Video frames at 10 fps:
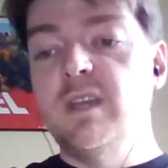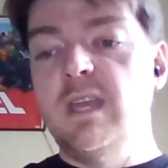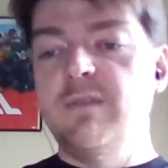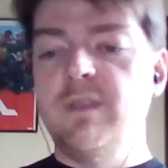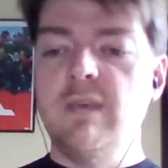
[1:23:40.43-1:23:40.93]

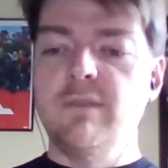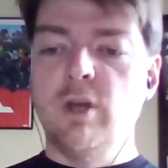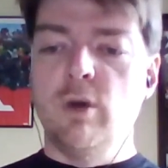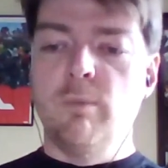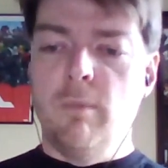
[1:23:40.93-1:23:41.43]
even
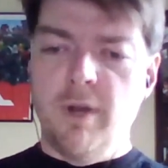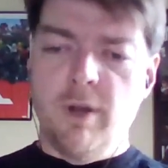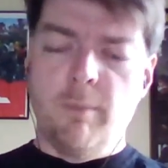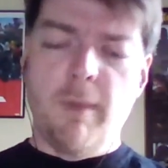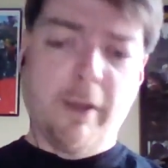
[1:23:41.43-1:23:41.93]
though,
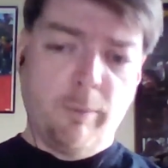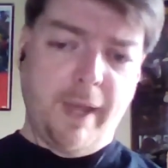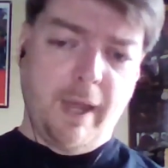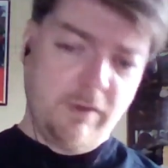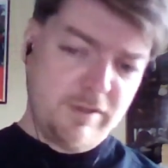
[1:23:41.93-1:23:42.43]
Michael Bay, this